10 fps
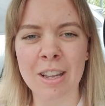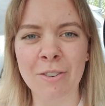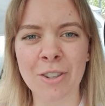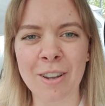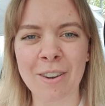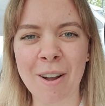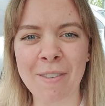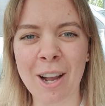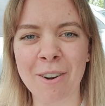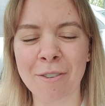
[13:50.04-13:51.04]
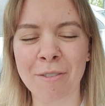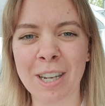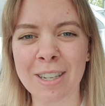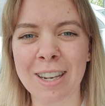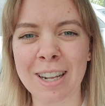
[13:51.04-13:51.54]
So I'm out of the
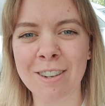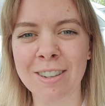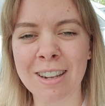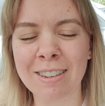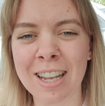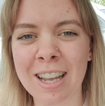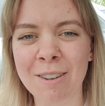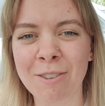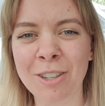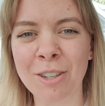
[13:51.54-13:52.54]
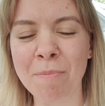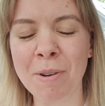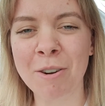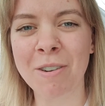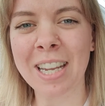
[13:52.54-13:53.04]
vaccination centre. It was super
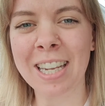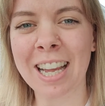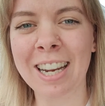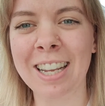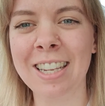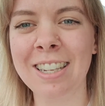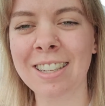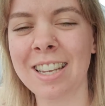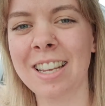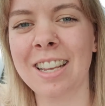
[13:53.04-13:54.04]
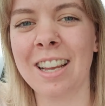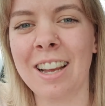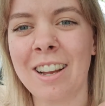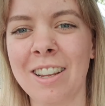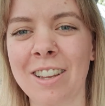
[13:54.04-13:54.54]
quick and easy.
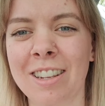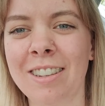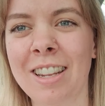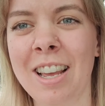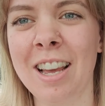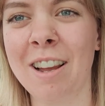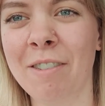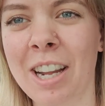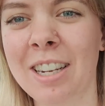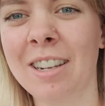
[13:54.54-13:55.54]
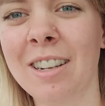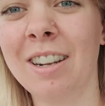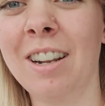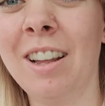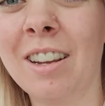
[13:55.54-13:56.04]
You can see here I've had it
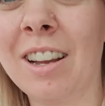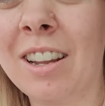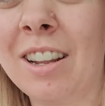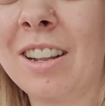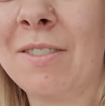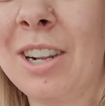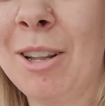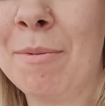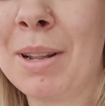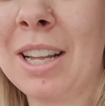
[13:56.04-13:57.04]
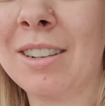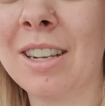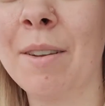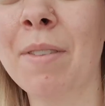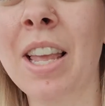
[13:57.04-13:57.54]
done, look. My little plaster.
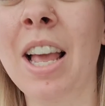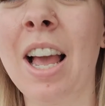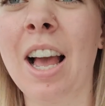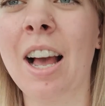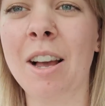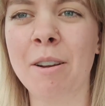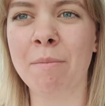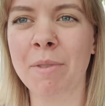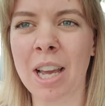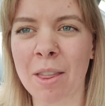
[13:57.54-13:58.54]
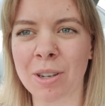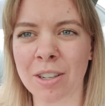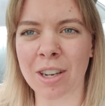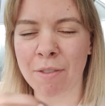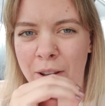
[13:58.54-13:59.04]
Yeah, there were
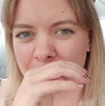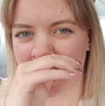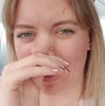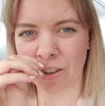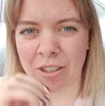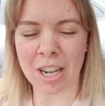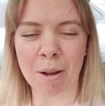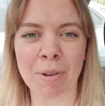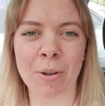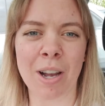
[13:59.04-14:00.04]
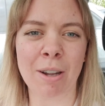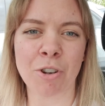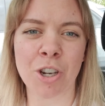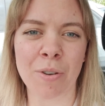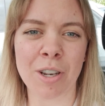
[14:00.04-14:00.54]
staff everywhere just helping you out and
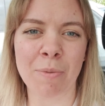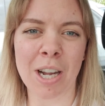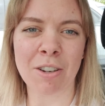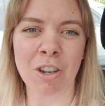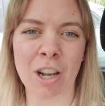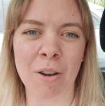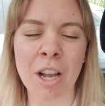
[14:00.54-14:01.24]
showing you where to go.